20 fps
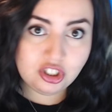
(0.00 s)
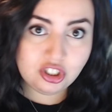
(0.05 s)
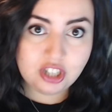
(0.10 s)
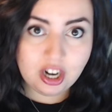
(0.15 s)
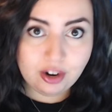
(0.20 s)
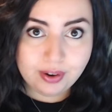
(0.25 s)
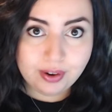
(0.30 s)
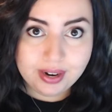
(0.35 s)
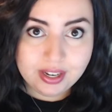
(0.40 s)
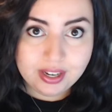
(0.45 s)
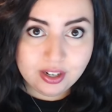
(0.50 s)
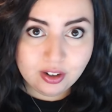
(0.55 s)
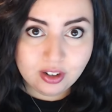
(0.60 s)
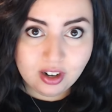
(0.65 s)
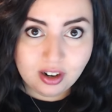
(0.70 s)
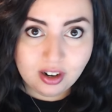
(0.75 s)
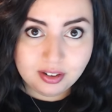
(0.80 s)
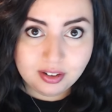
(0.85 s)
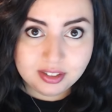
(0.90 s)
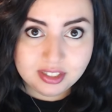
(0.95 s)
sharing your
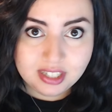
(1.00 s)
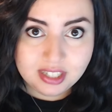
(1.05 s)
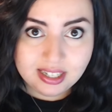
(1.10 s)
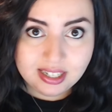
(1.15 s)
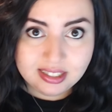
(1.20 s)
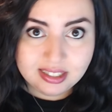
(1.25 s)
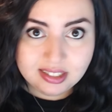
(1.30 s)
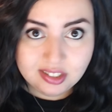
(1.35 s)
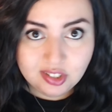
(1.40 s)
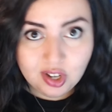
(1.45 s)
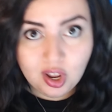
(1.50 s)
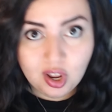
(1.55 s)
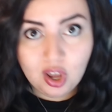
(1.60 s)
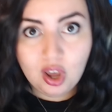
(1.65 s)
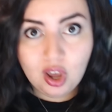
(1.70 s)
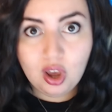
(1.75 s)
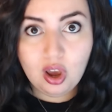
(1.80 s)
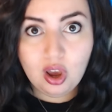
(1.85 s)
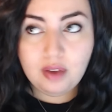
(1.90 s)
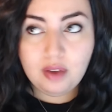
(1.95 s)
content,
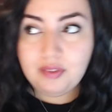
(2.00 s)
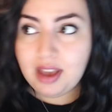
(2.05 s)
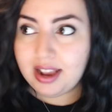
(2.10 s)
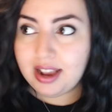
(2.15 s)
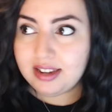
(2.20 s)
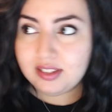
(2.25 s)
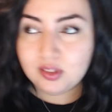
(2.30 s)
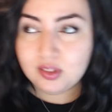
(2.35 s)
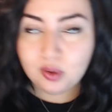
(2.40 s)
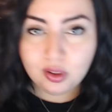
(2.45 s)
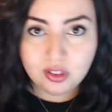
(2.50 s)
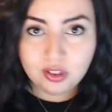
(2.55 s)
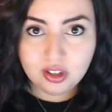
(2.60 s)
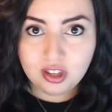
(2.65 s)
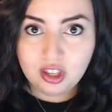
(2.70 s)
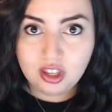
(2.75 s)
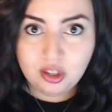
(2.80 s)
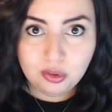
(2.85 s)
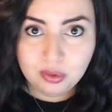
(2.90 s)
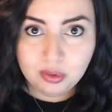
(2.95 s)
hence all the
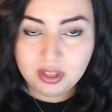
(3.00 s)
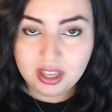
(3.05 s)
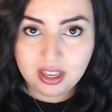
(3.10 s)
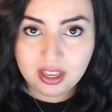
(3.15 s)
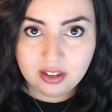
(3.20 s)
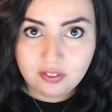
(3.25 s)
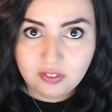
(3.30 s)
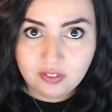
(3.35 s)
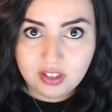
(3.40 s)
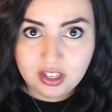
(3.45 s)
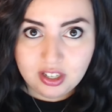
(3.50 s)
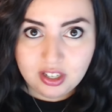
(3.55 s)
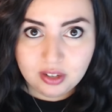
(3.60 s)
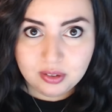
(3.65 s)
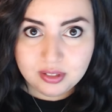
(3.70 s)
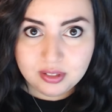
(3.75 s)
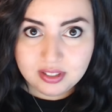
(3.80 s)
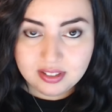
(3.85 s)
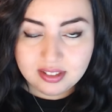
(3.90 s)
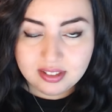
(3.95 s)
cute kitten
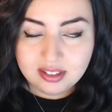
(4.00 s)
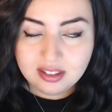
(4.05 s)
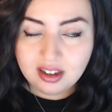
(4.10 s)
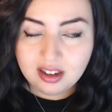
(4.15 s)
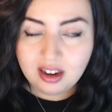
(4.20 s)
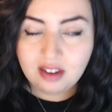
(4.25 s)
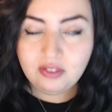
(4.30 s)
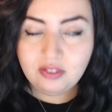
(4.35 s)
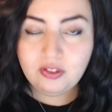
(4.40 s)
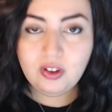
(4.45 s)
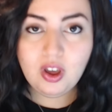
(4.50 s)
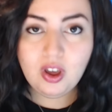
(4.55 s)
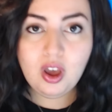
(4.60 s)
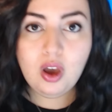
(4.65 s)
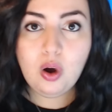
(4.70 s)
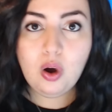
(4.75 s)
videos and stuff,